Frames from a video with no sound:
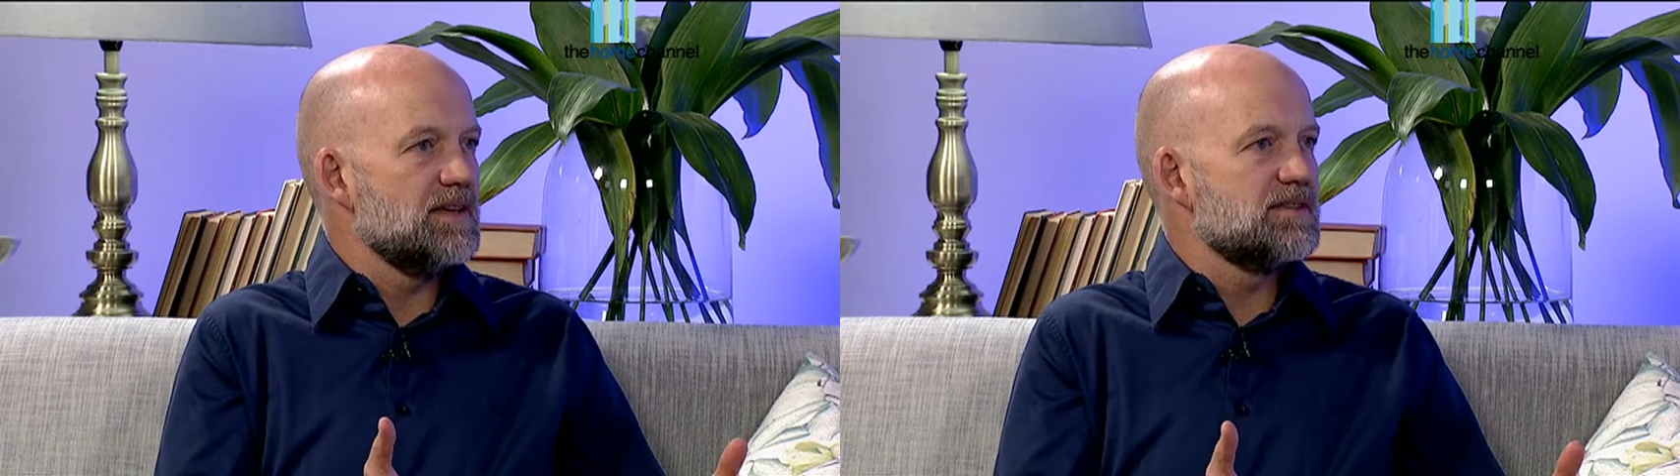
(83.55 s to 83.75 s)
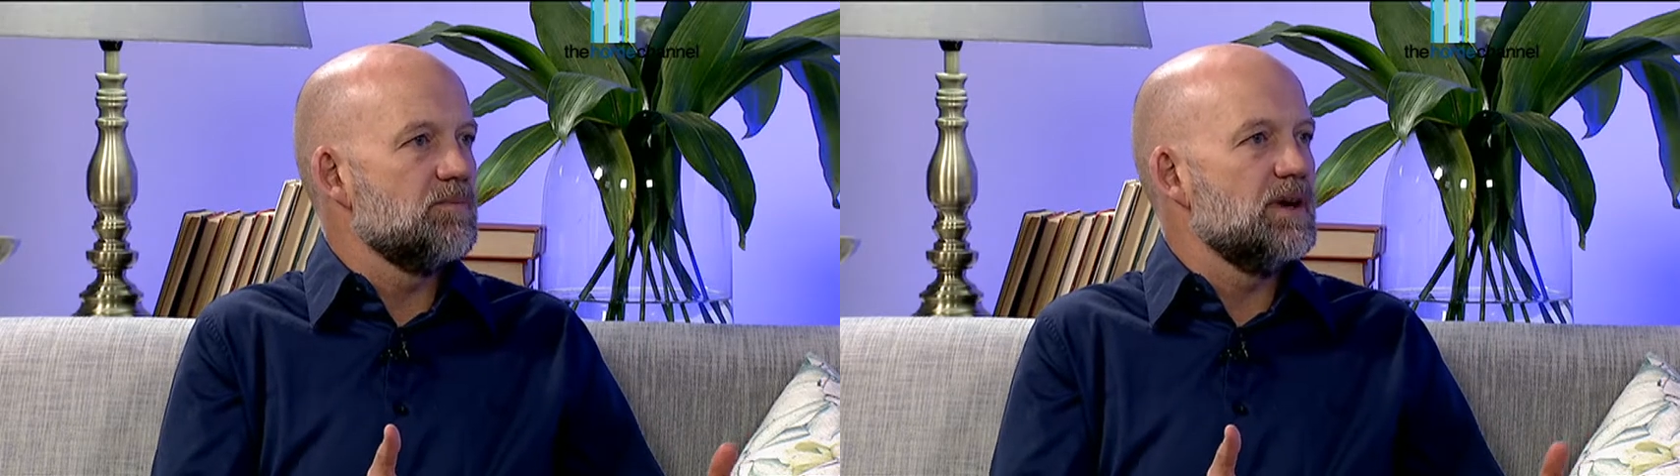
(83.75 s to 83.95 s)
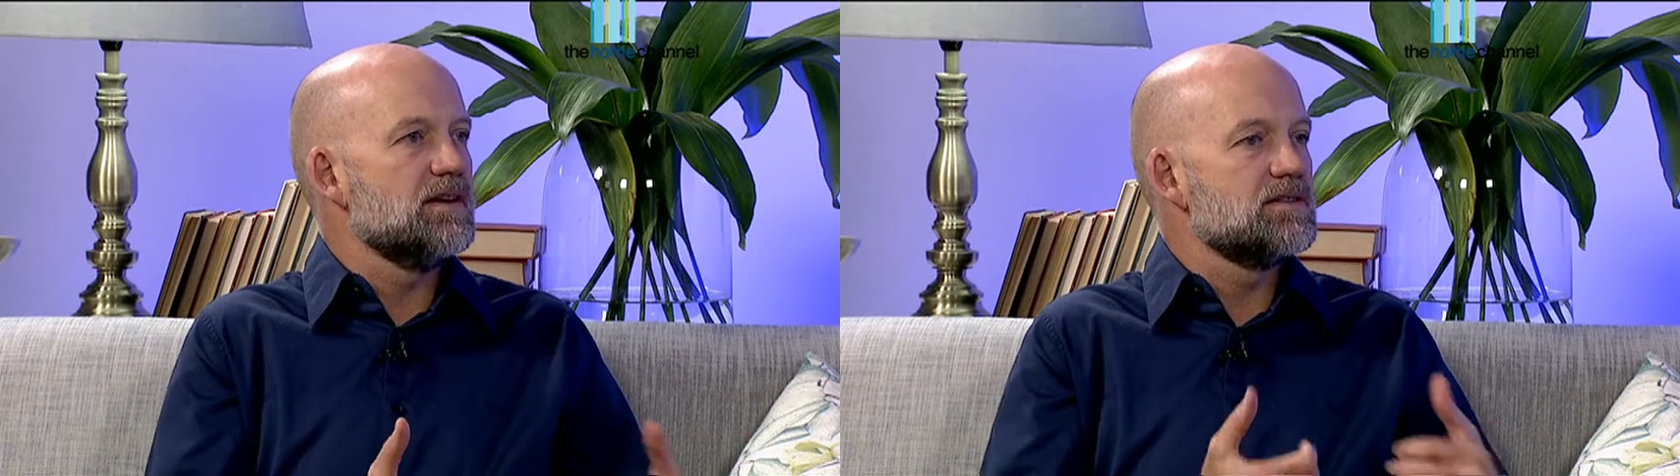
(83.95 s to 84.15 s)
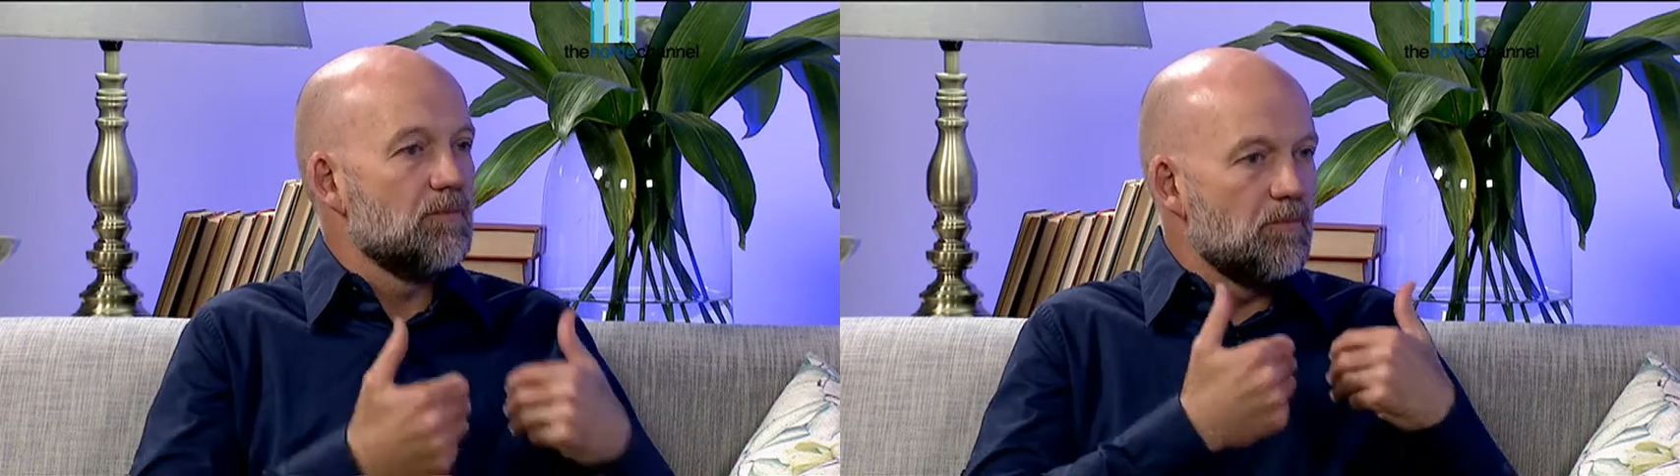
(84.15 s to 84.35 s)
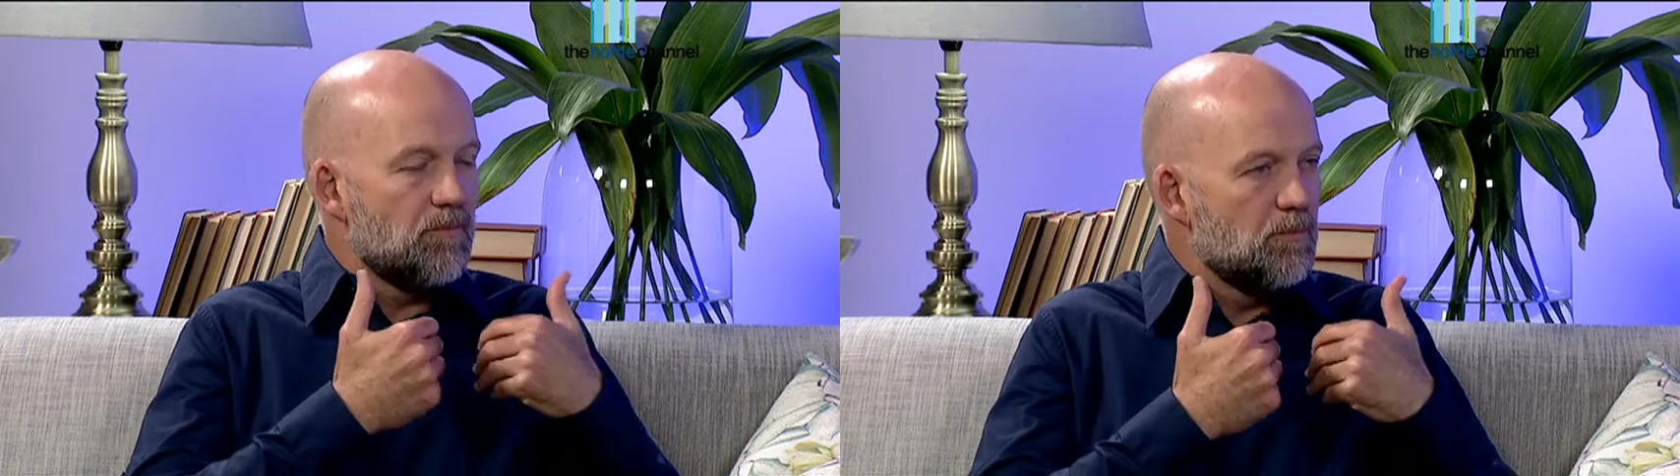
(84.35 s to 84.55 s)
That's about
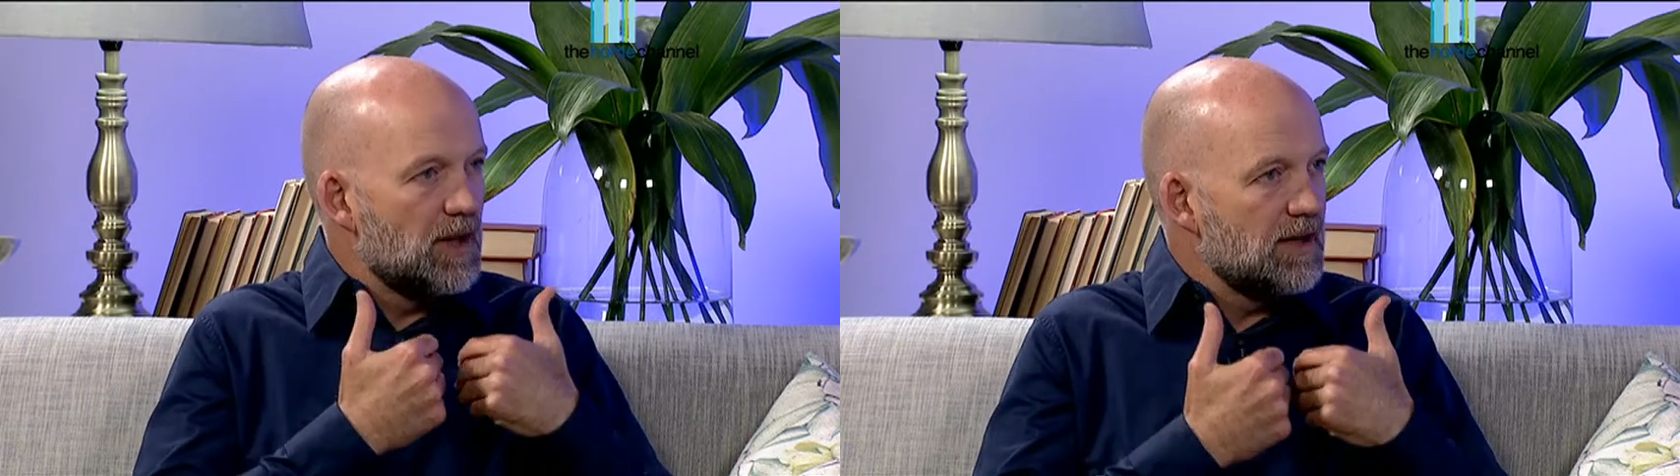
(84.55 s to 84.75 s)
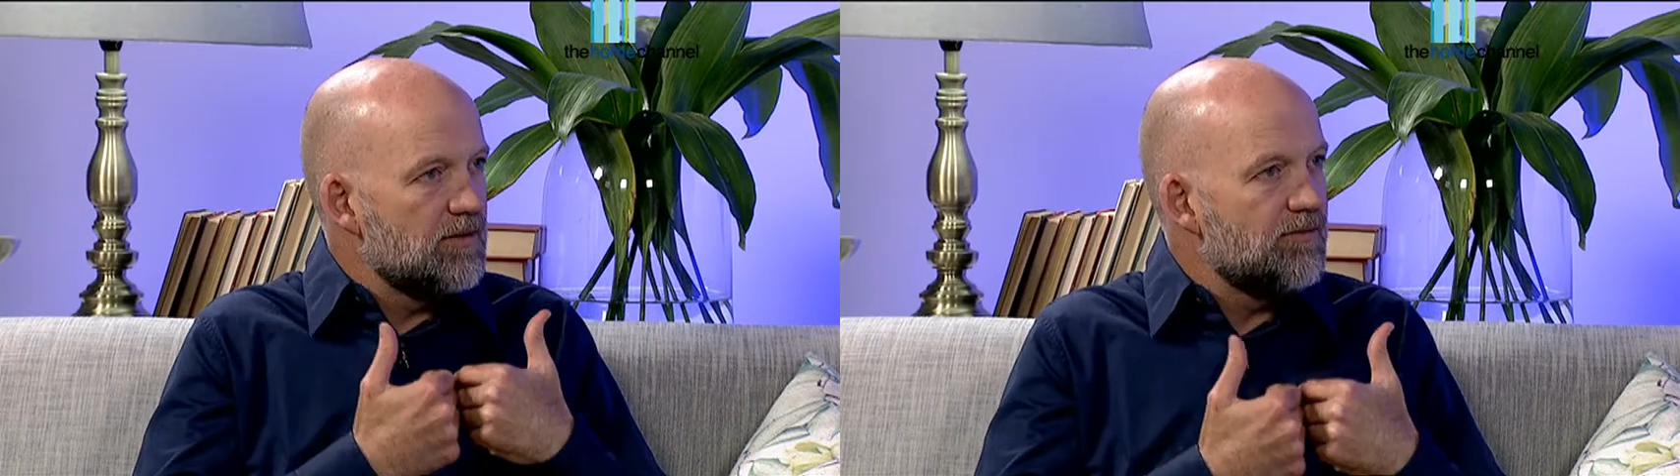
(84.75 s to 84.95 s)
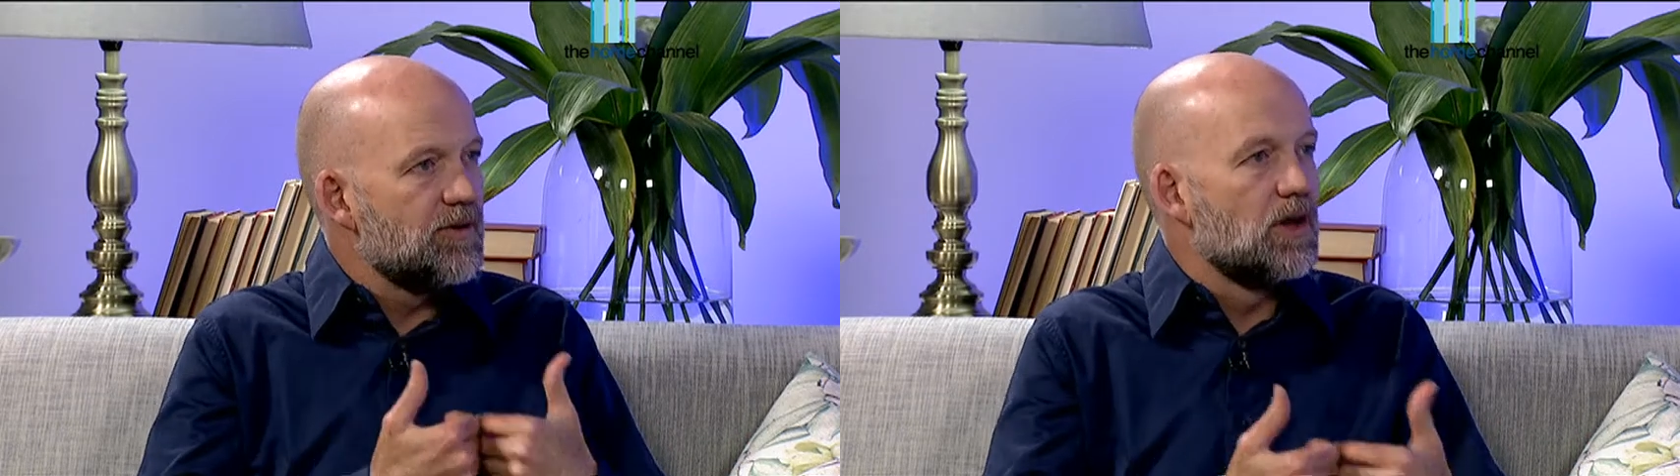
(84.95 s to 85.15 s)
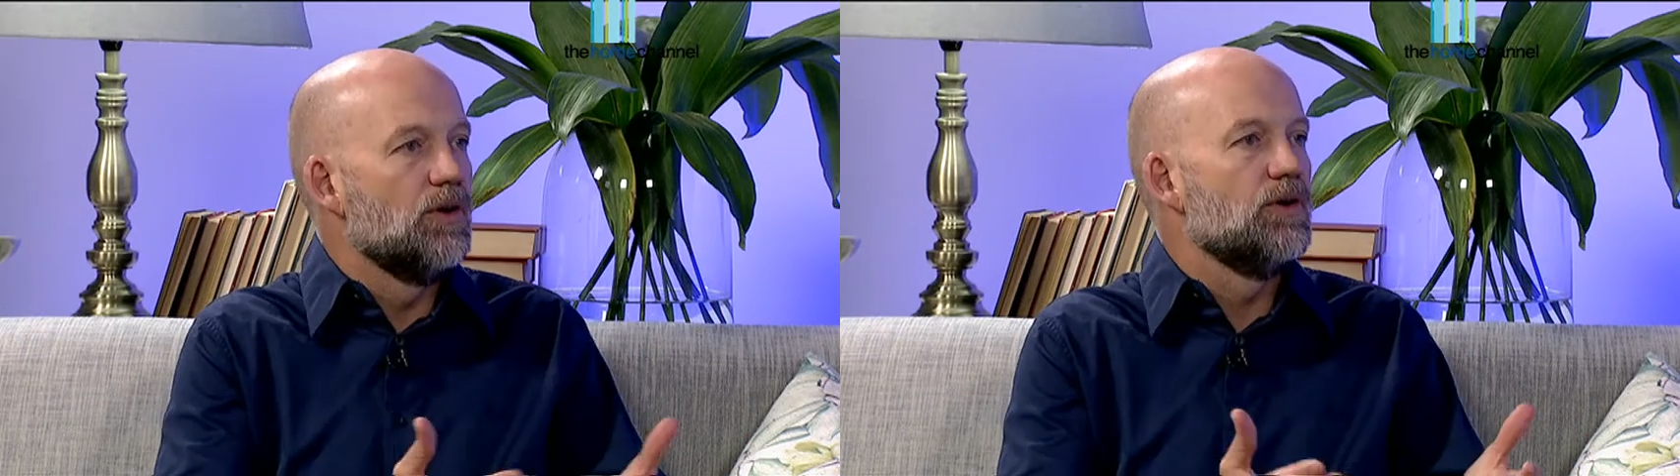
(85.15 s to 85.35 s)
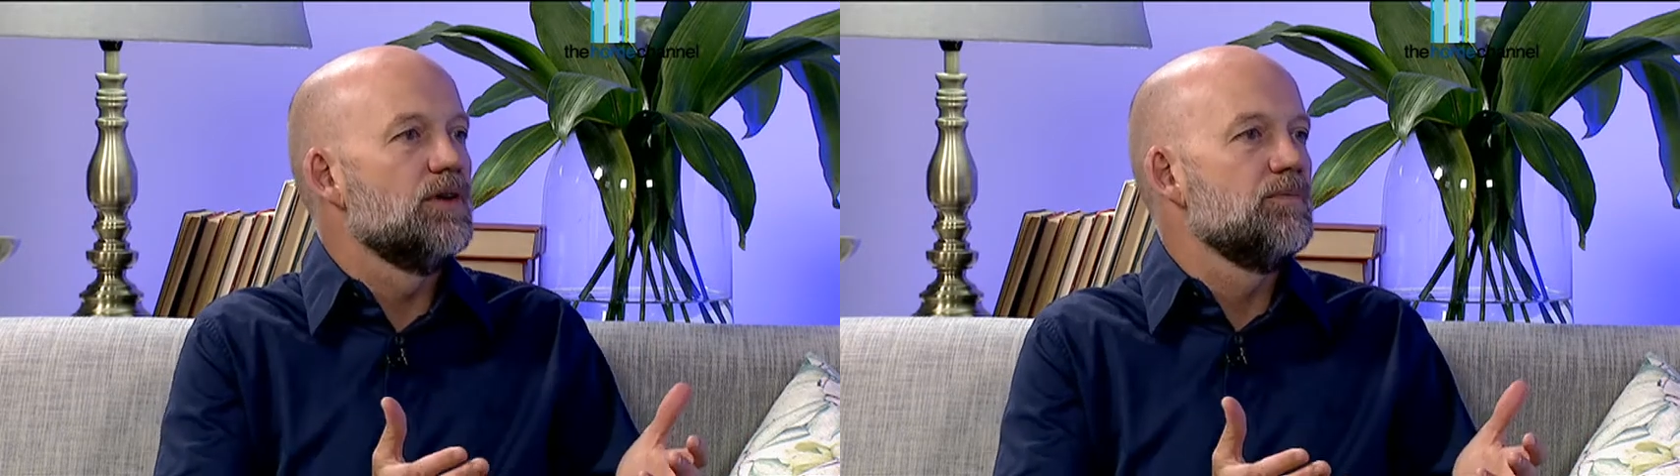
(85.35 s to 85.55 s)
blood flow.